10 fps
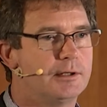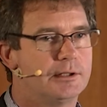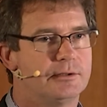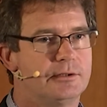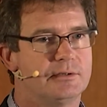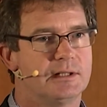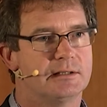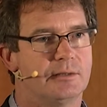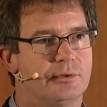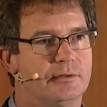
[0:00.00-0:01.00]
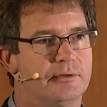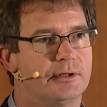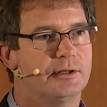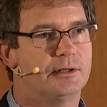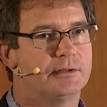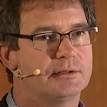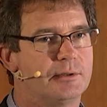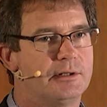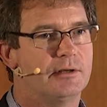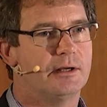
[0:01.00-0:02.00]
going to use the example of
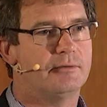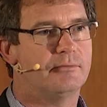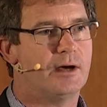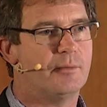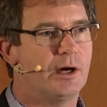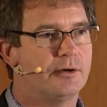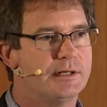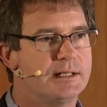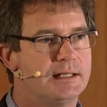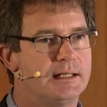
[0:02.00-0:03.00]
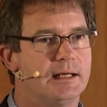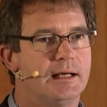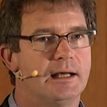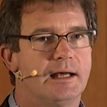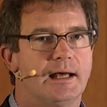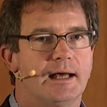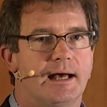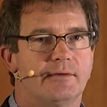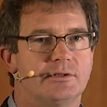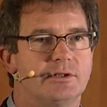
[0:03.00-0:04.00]
someone in pharma R&D
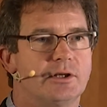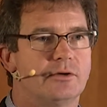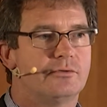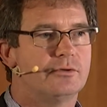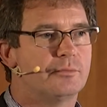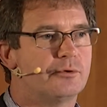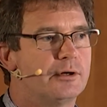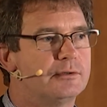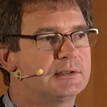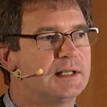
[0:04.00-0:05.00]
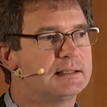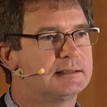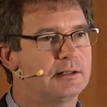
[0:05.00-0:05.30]
having to go through the process